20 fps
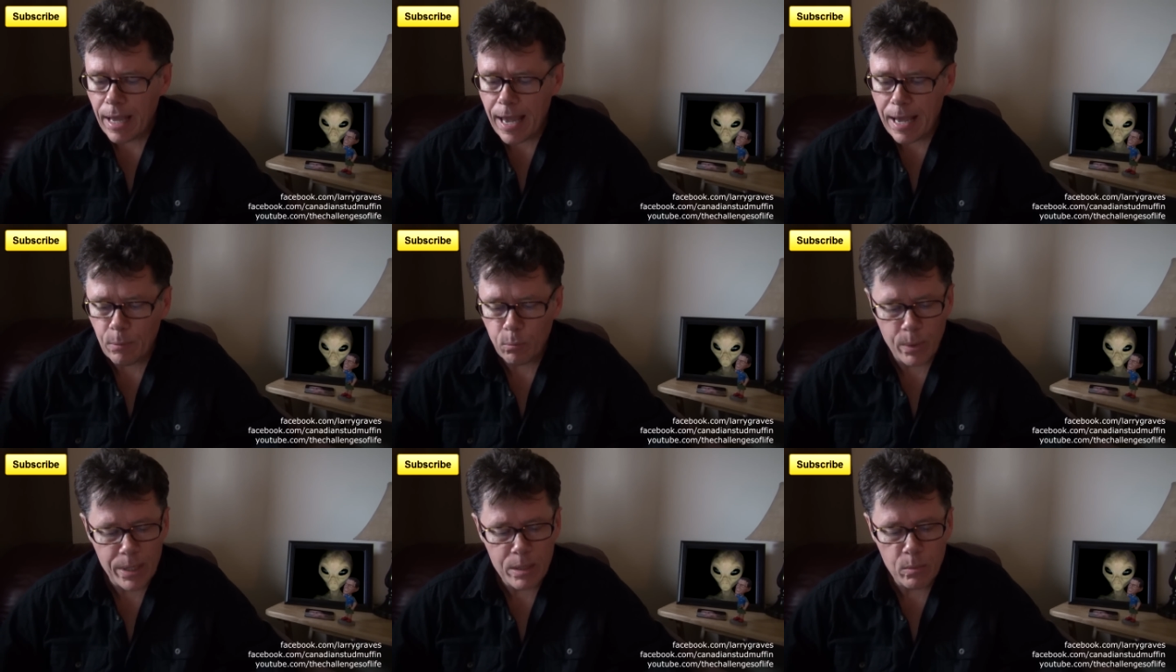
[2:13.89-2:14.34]

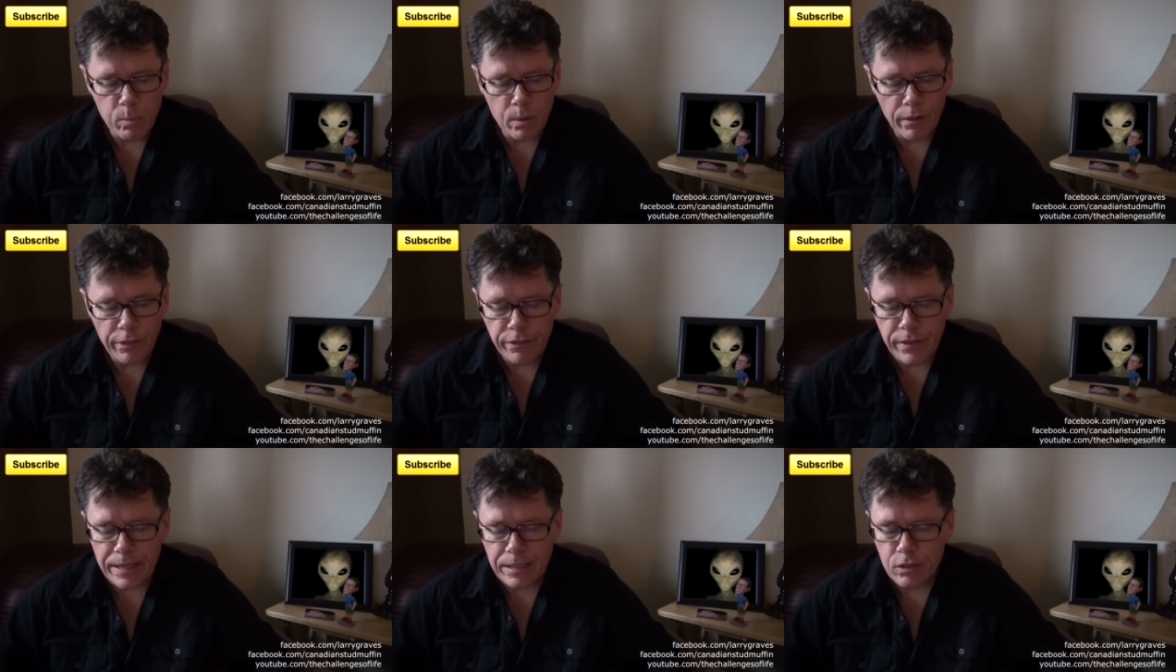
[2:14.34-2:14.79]
and we
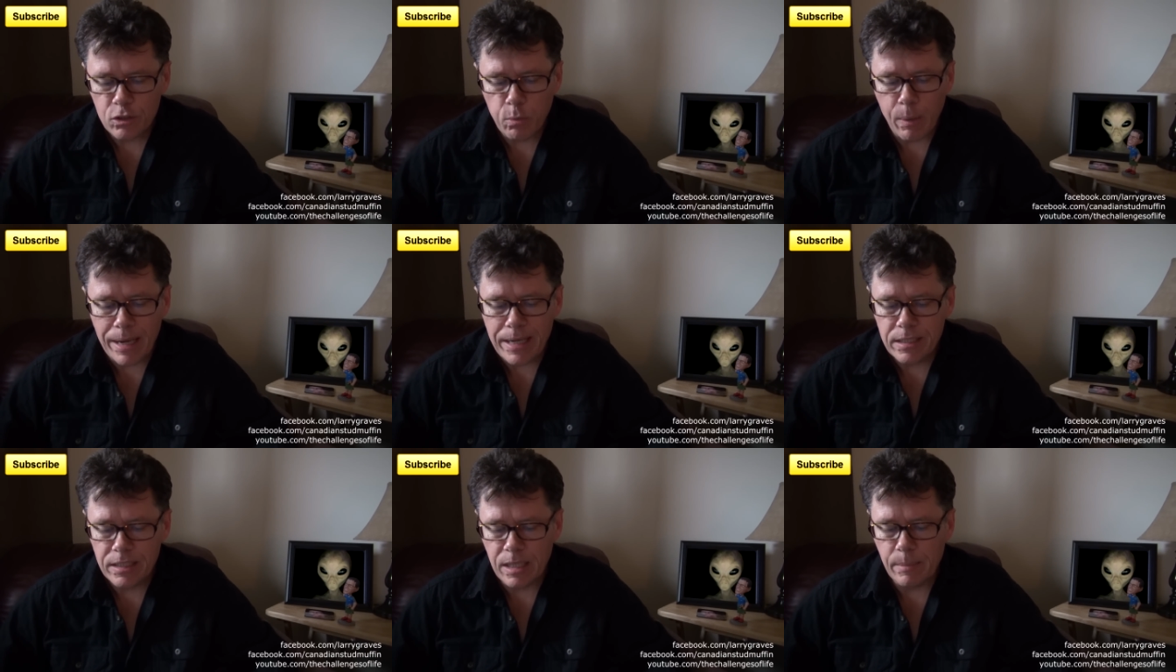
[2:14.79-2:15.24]
will think
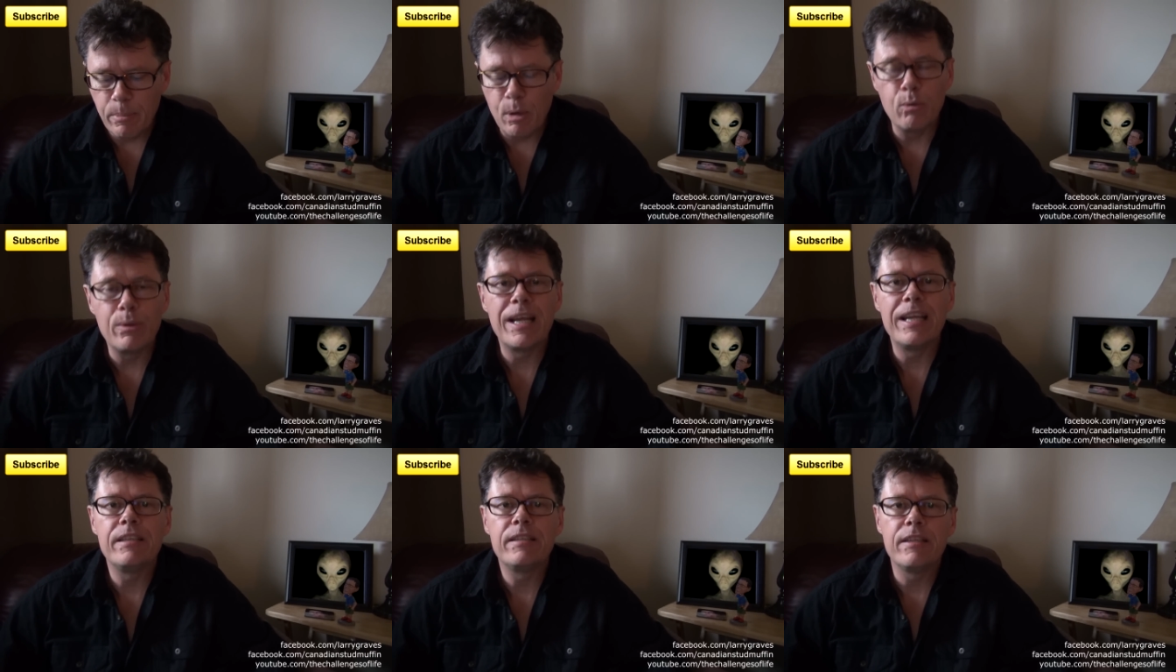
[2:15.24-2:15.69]
twice
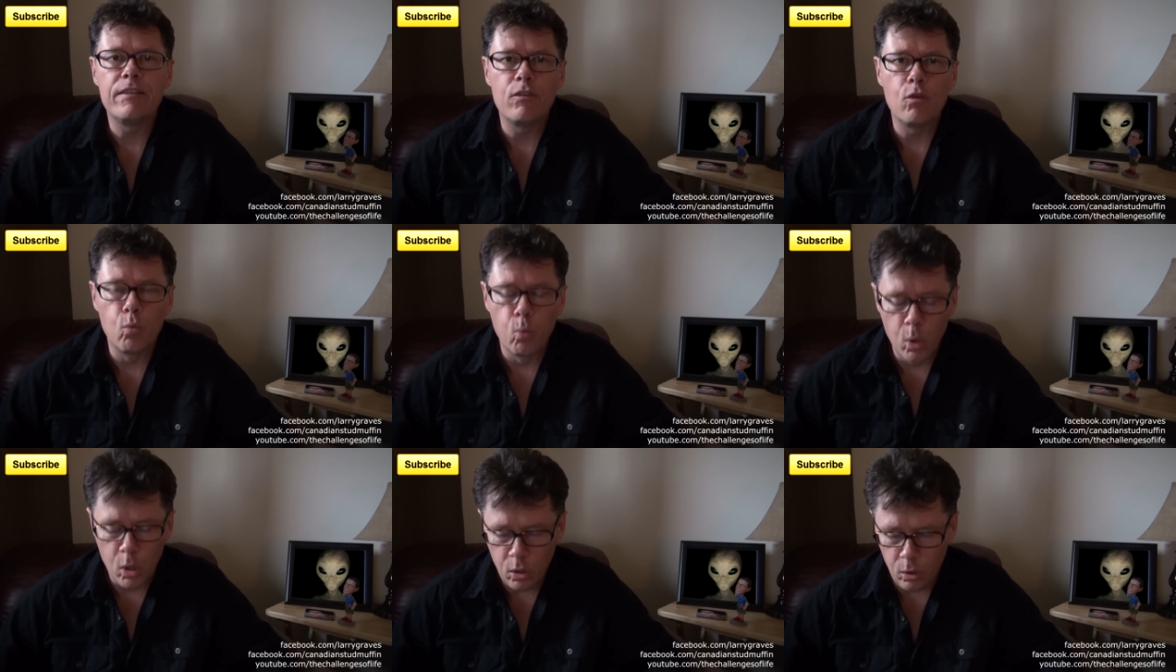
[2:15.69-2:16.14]
about ending
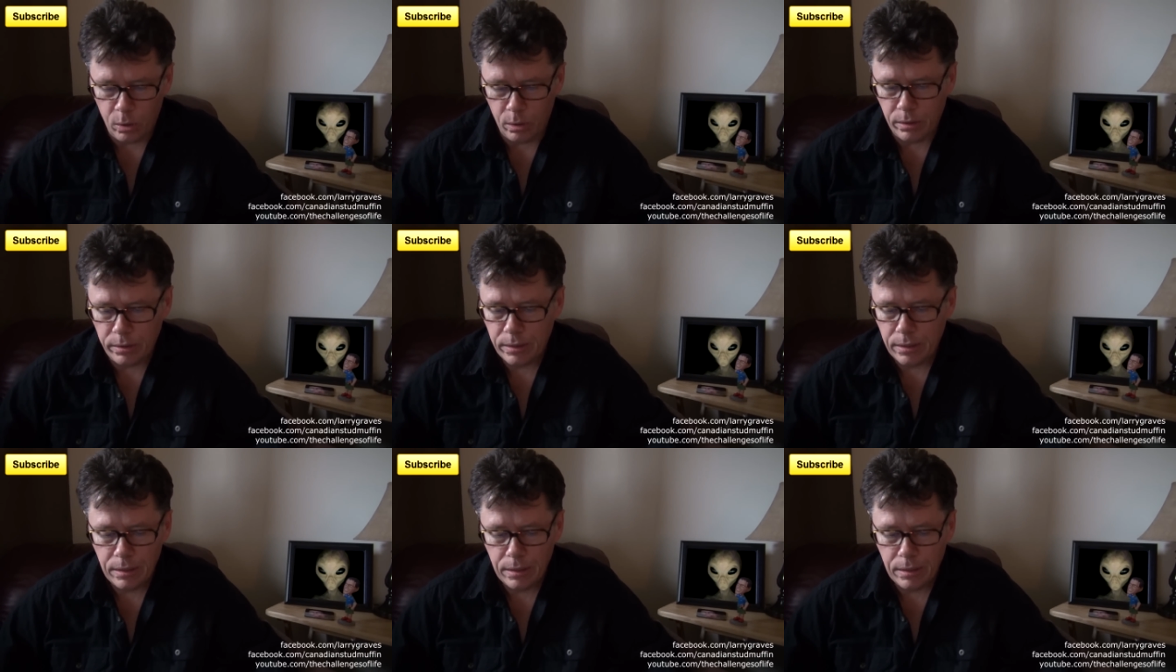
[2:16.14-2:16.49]
the world.